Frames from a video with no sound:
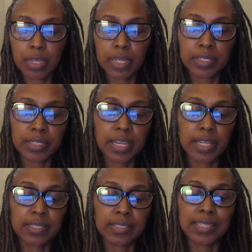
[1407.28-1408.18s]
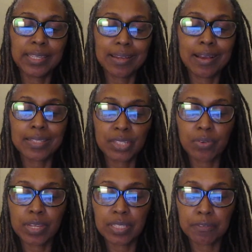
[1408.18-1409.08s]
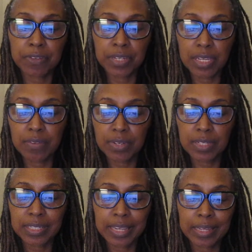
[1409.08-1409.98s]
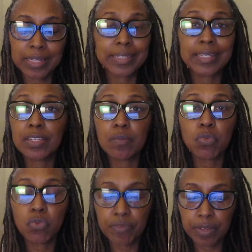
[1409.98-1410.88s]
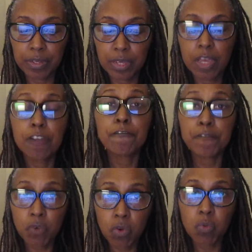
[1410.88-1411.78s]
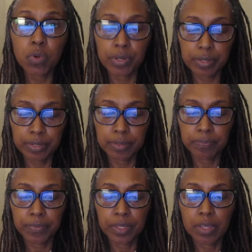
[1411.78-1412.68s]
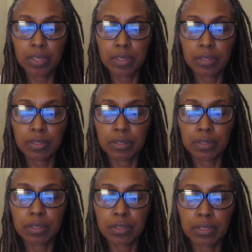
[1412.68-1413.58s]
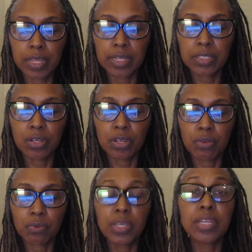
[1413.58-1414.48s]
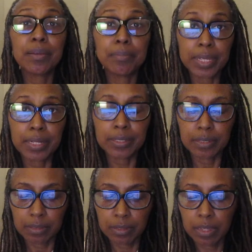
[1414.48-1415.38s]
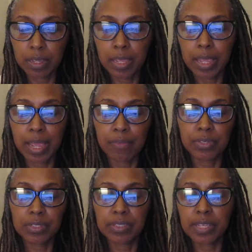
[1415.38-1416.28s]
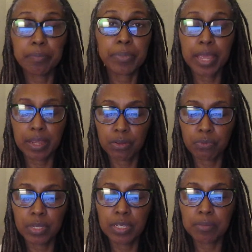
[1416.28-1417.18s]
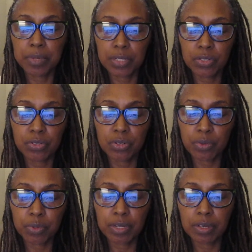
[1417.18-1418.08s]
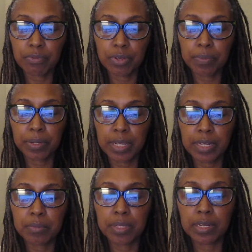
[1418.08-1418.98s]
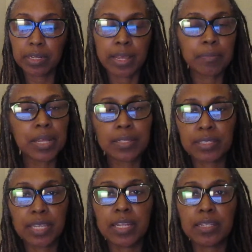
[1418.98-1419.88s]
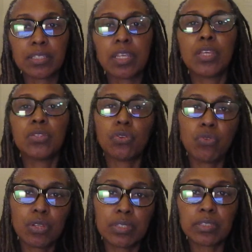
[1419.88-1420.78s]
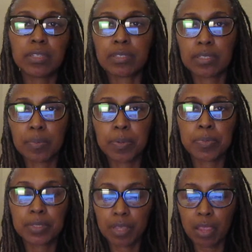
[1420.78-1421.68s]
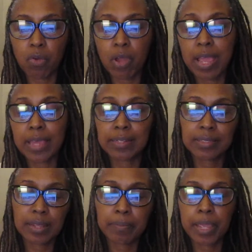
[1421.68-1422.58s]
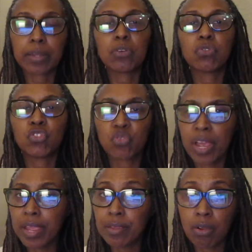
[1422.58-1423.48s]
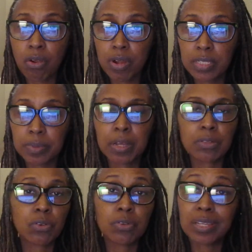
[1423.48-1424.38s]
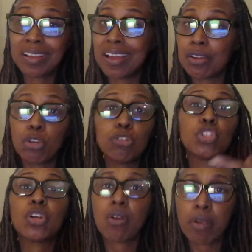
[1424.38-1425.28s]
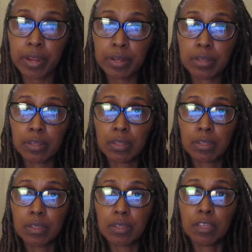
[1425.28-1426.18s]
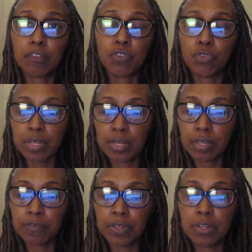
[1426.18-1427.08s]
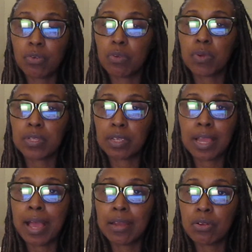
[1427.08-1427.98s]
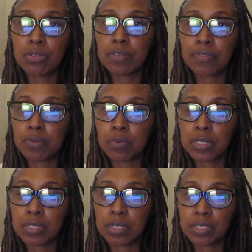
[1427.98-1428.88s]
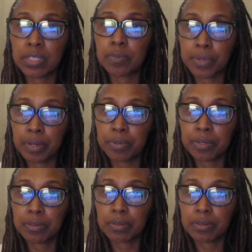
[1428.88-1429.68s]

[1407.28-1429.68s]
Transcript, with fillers: Instead, seek God's grace and forgiveness and continue moving forward. Next, recommit after a setback, recommit to your recovery plan immediately. Now, I'm not saying this so you can slip up and say, oh, I had a setback. No, try your hardest because only God knows your heart. If you didn't, if you know it what God knows if it wasn't a slip up.